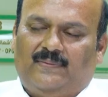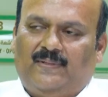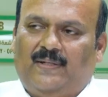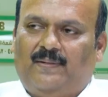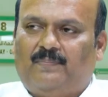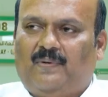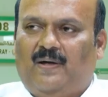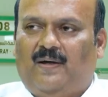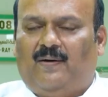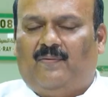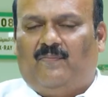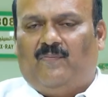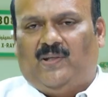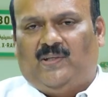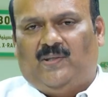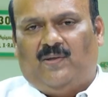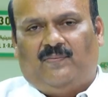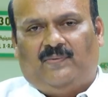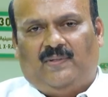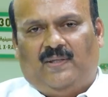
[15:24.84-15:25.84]
See,
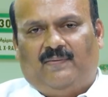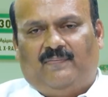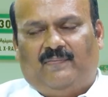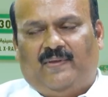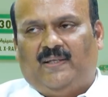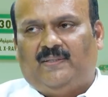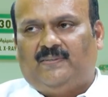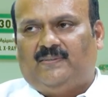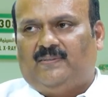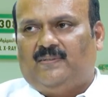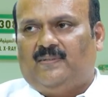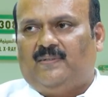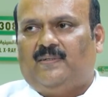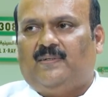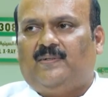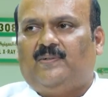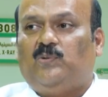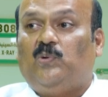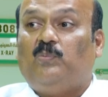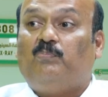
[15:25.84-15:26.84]
one of the ways
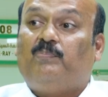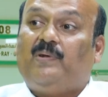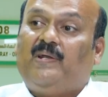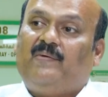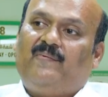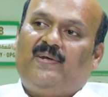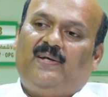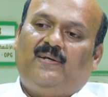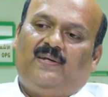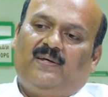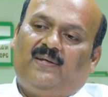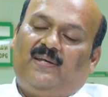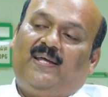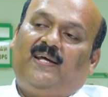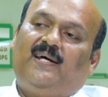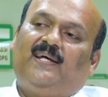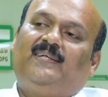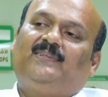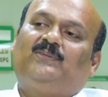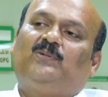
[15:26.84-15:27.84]
to prevent the
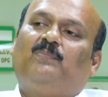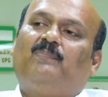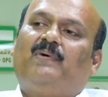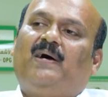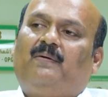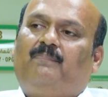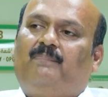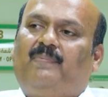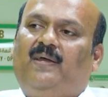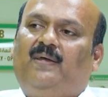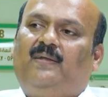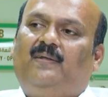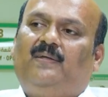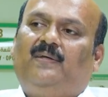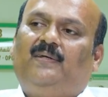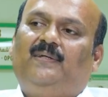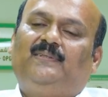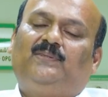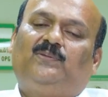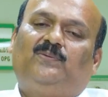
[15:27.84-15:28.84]
recurrence of back pain
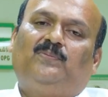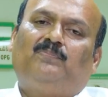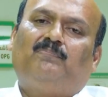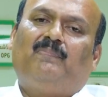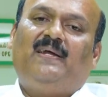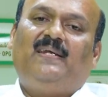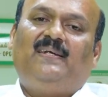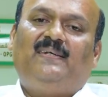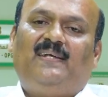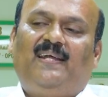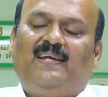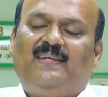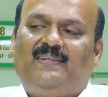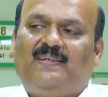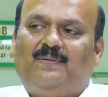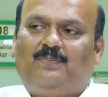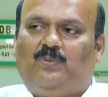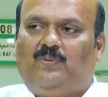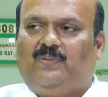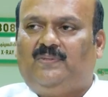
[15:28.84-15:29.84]
is to maintain
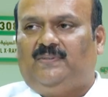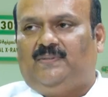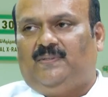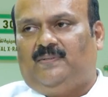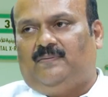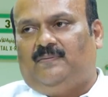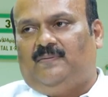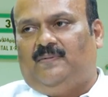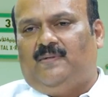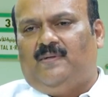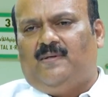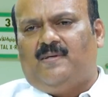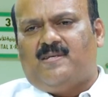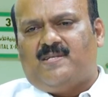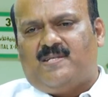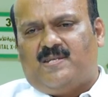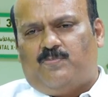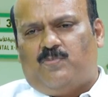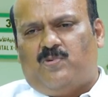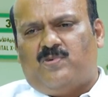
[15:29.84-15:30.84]
the posture.
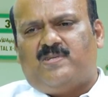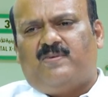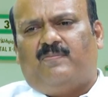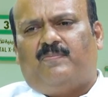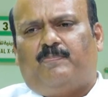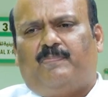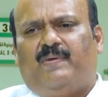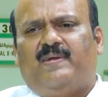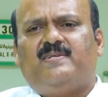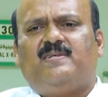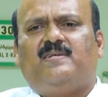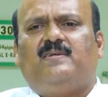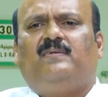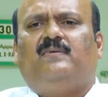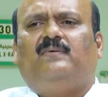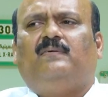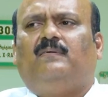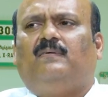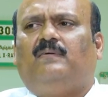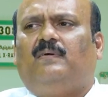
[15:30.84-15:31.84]
Suppose if patient
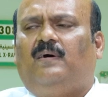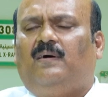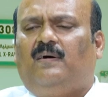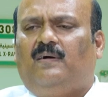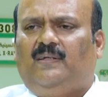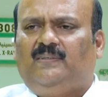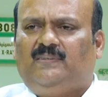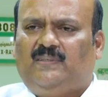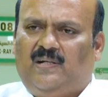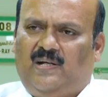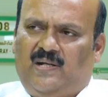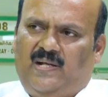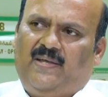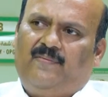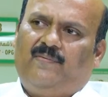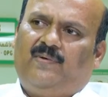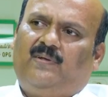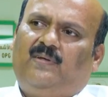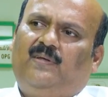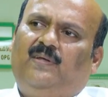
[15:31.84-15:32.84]
is a
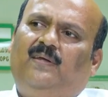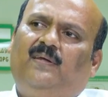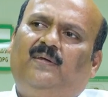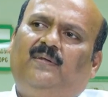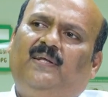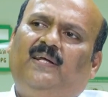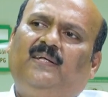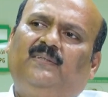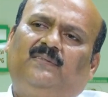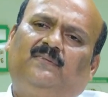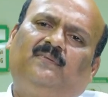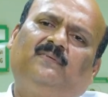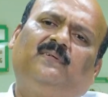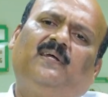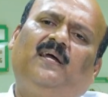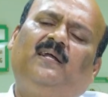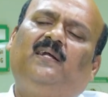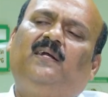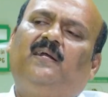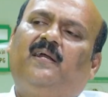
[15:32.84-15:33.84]
driver, he needs
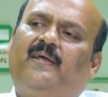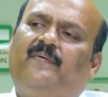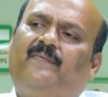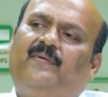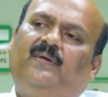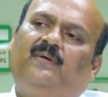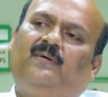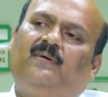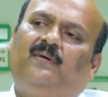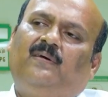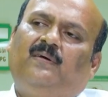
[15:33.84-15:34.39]
daily driving.